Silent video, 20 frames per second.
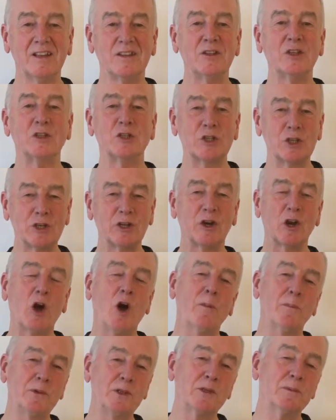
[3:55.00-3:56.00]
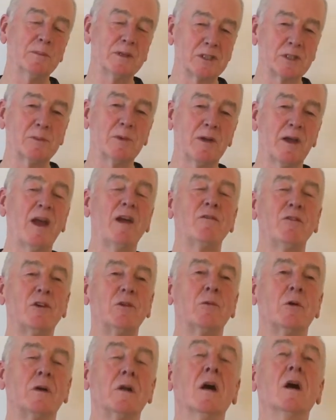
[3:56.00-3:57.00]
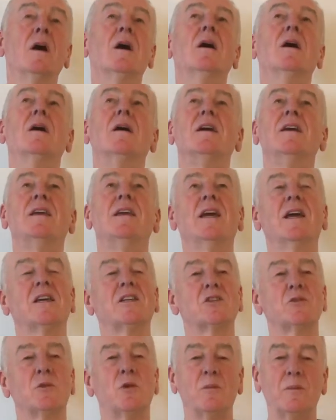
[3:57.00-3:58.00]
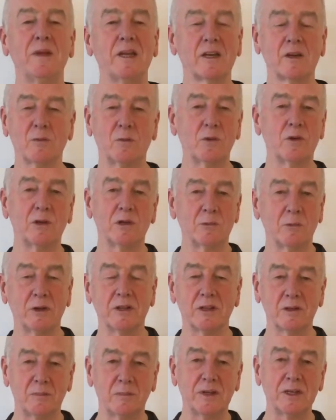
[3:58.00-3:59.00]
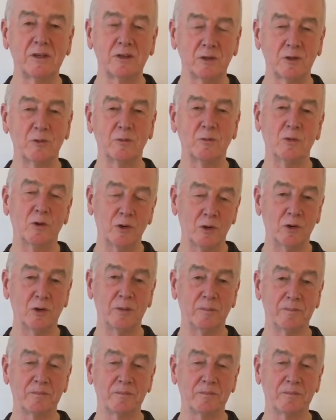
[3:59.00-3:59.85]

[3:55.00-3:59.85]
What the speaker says: the eternal optimism of everyone. Oh, yes, we'll make a world where there'll be no war.